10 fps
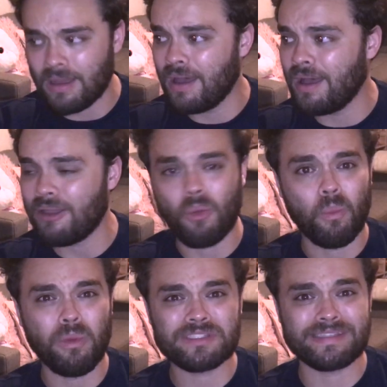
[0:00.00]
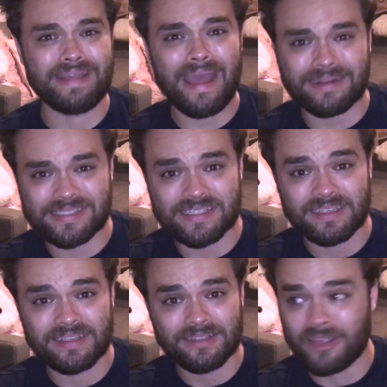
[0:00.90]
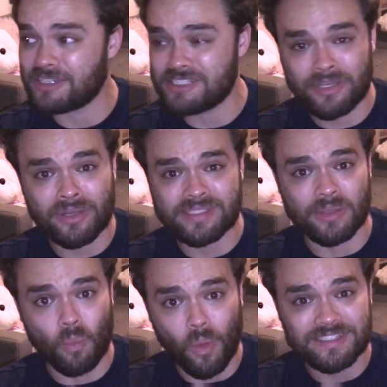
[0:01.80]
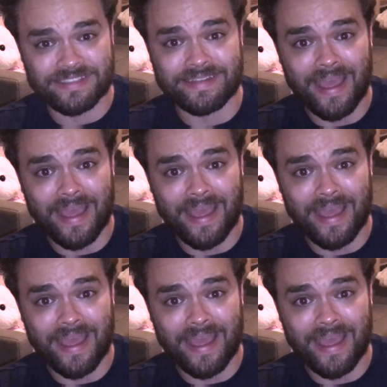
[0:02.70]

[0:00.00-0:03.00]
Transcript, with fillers: uh, what's next? Like, seriously, what's